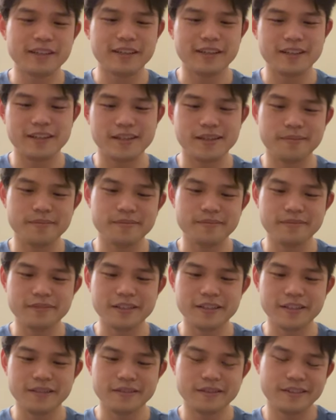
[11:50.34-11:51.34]
um,
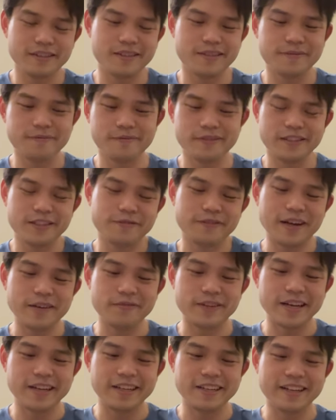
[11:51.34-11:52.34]
you know, it's it's
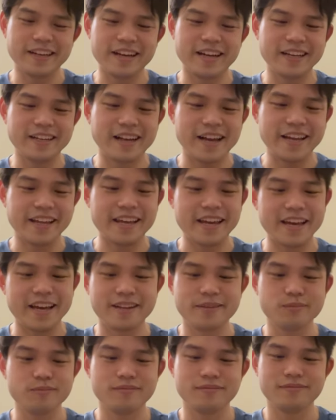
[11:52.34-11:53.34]
$5.99. I
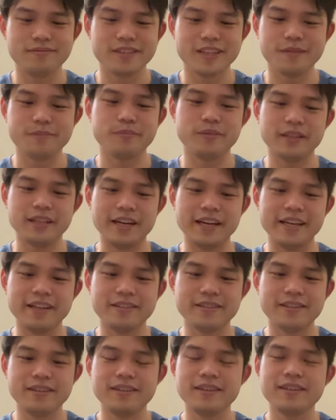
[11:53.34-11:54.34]
can't complain.